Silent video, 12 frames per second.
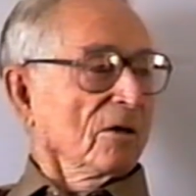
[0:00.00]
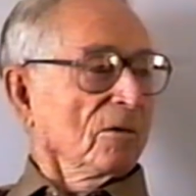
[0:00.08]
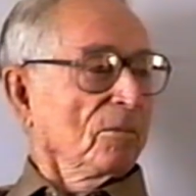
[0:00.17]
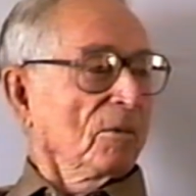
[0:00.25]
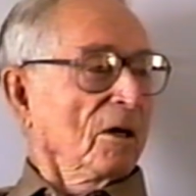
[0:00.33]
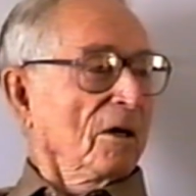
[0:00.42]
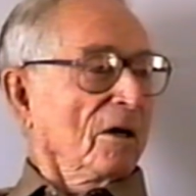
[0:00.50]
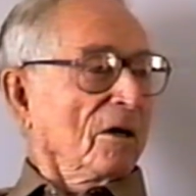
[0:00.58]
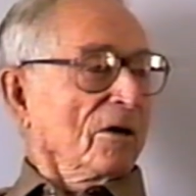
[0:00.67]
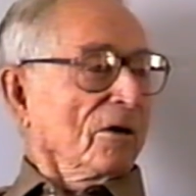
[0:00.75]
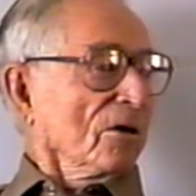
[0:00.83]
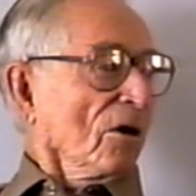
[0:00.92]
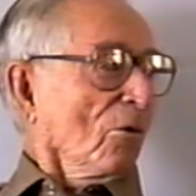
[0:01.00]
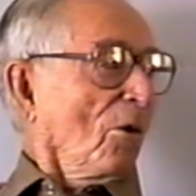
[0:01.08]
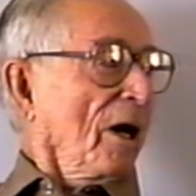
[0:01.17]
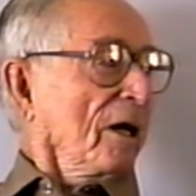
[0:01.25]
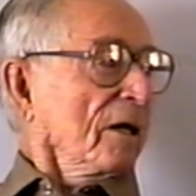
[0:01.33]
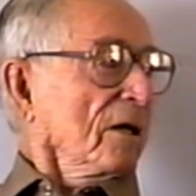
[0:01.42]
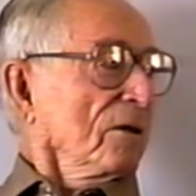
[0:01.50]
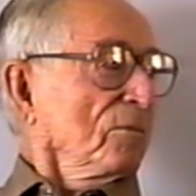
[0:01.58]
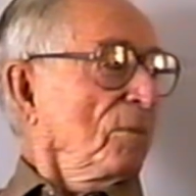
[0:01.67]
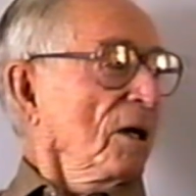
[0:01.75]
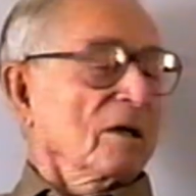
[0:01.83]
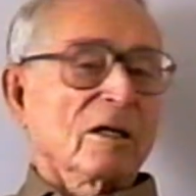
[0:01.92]
in their wagon and
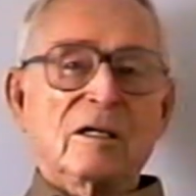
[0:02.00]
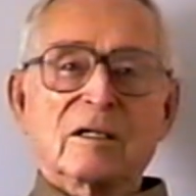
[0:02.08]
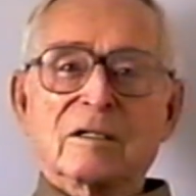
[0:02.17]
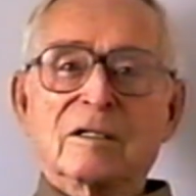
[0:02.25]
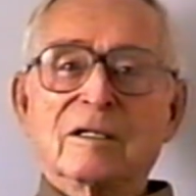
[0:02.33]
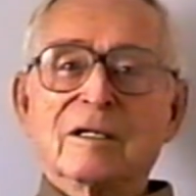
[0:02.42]
buggy, and